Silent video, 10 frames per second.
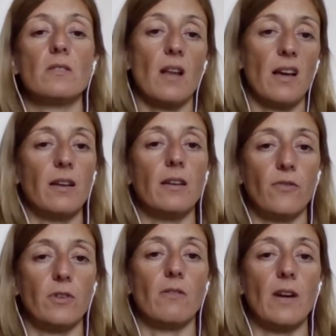in slightly
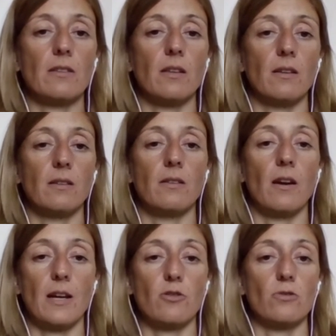different
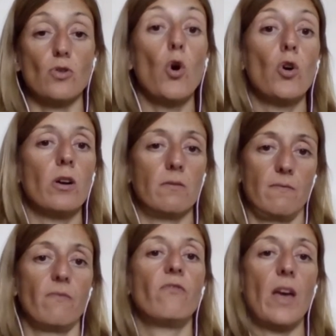directions
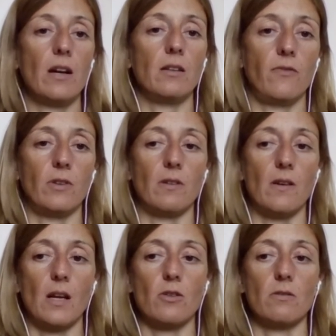or very different
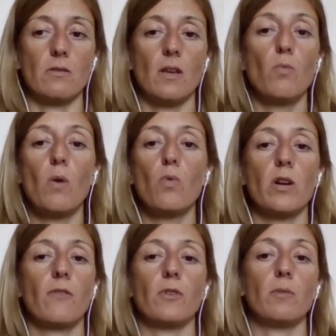directions. It won't
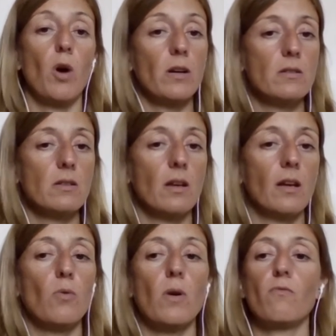work for
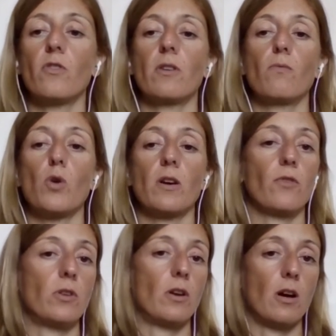democracy, and it won't
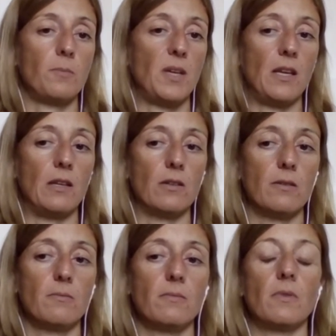work for the economy
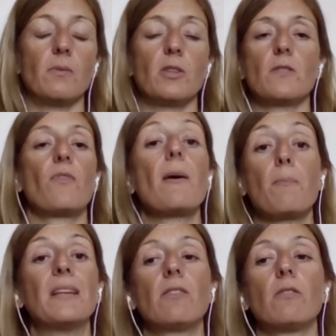either.
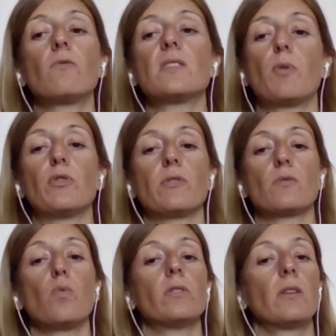Fragmented
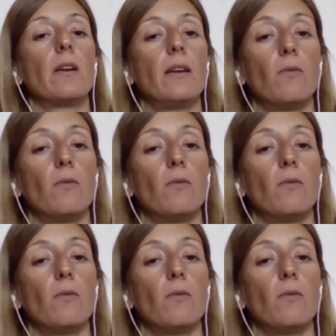responses will